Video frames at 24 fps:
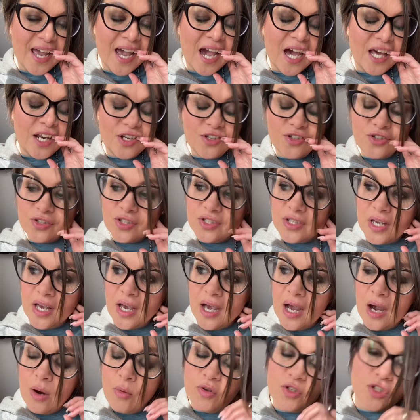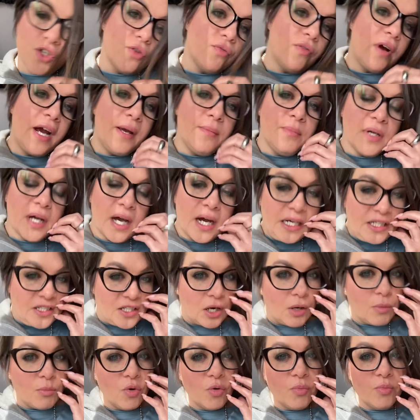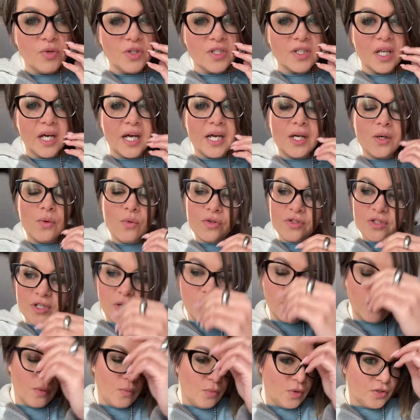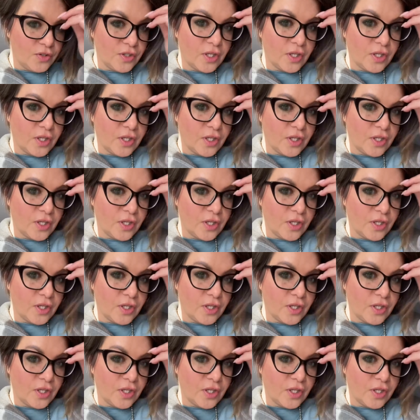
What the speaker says: And I was crying my eyes out. Mum was like, what's going on?